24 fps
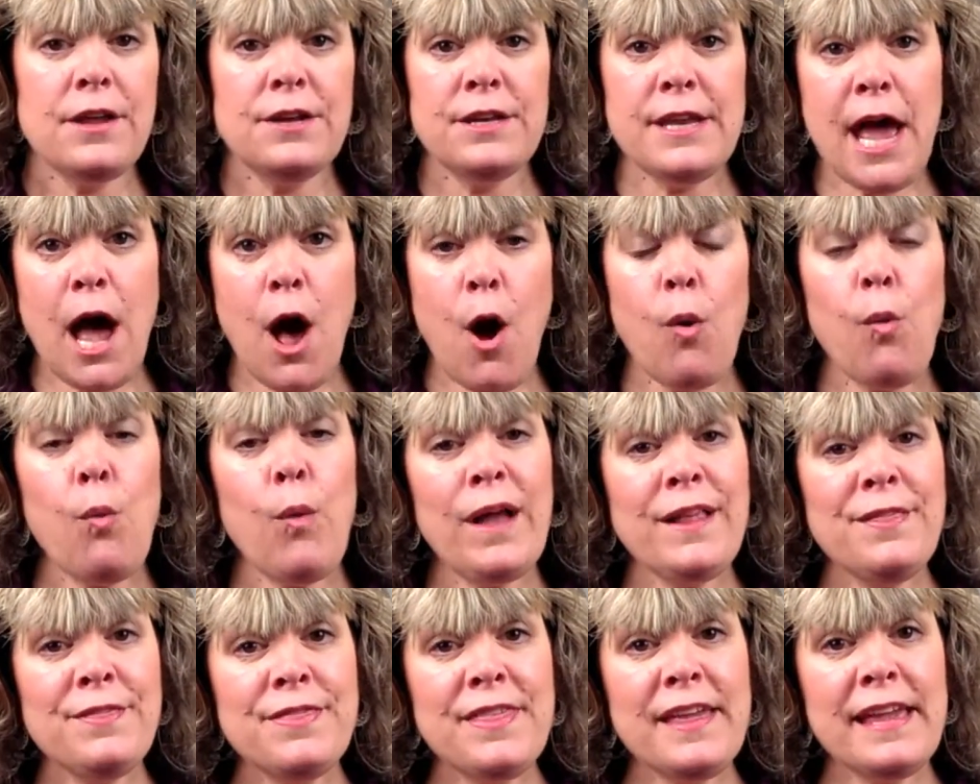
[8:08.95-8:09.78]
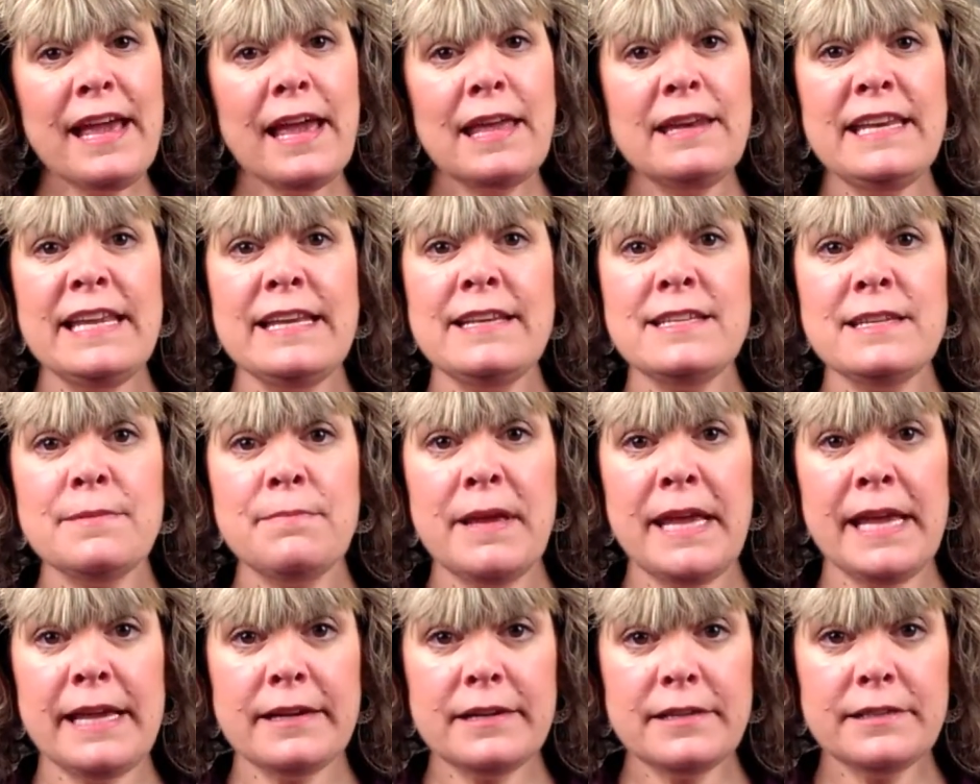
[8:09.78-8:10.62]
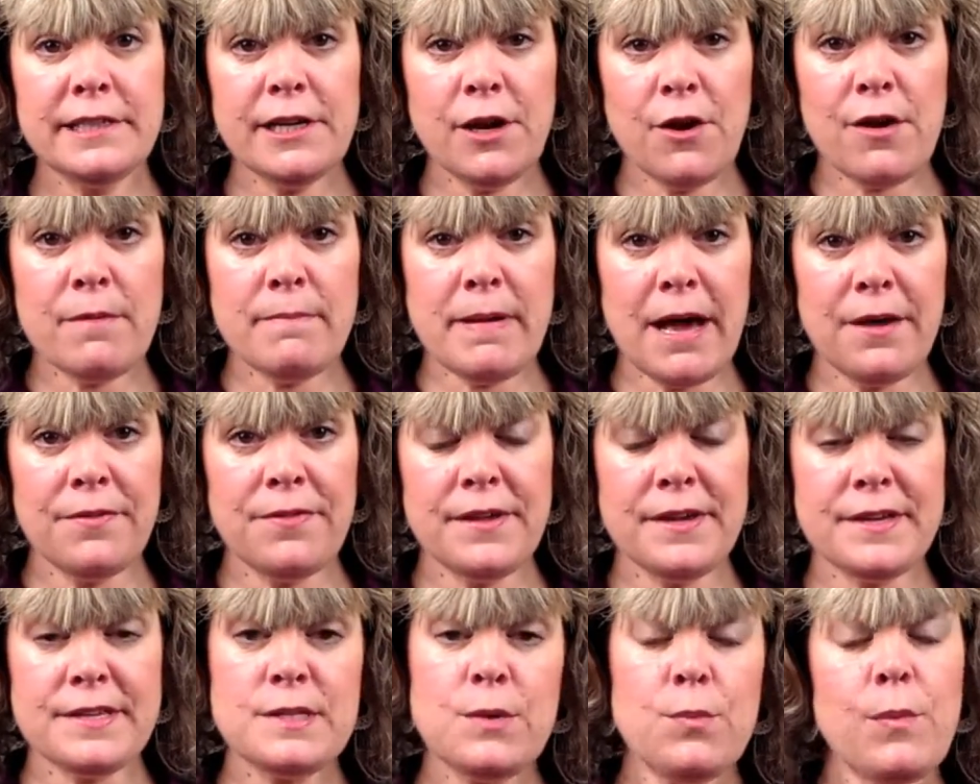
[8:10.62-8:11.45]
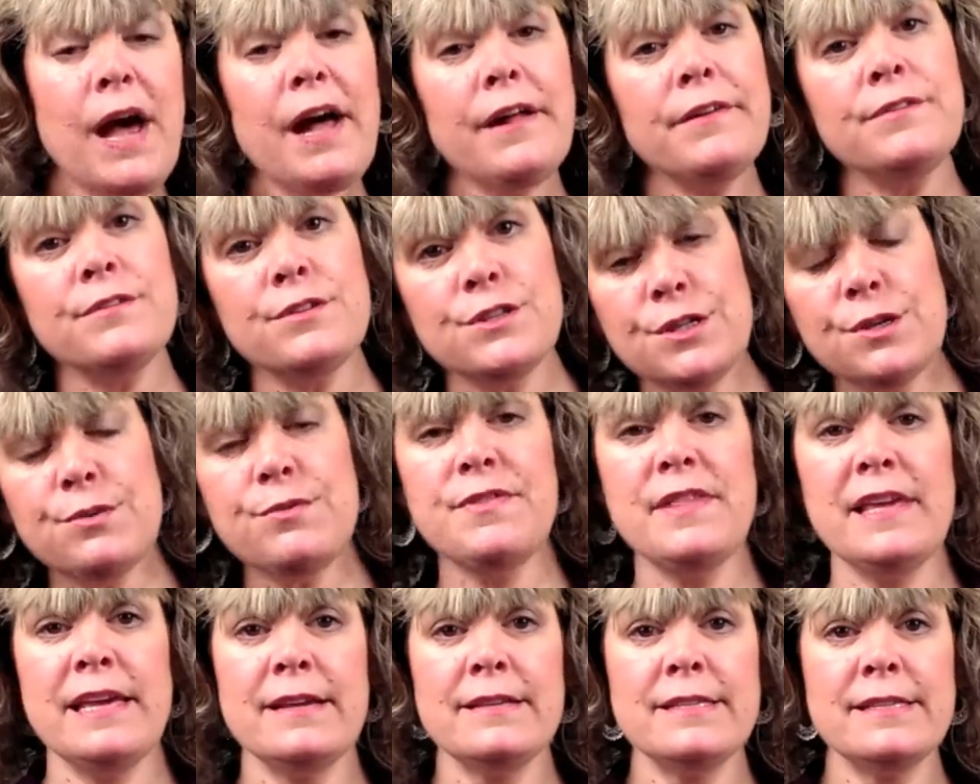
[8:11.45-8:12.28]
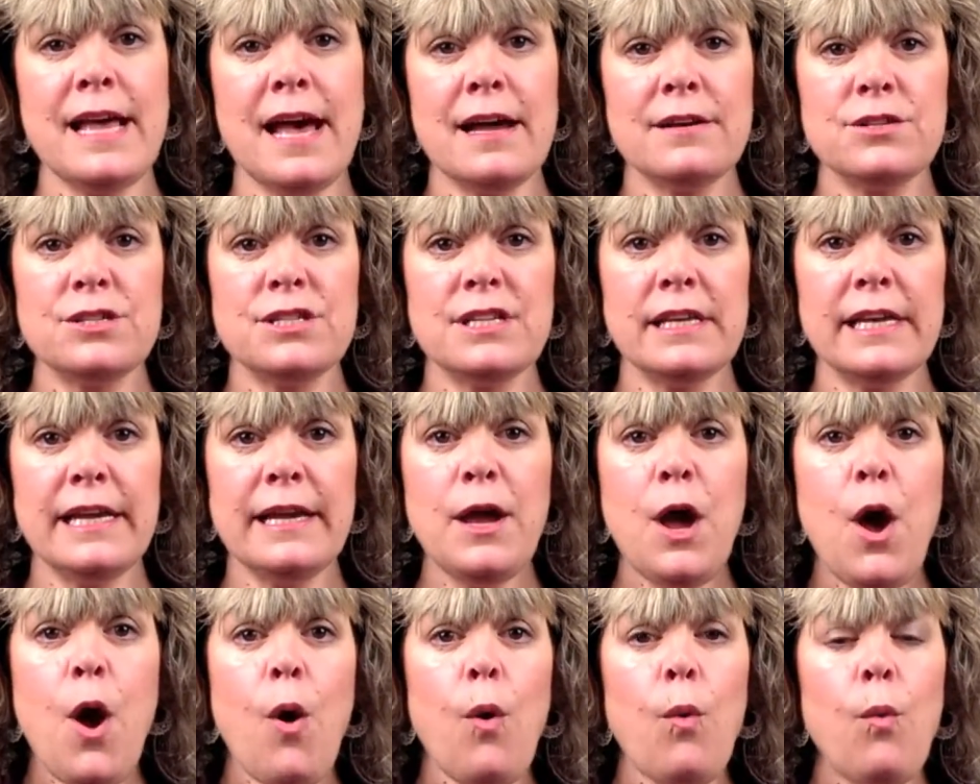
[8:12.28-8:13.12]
Now, one thing I need to make clear about this, well, two things actually.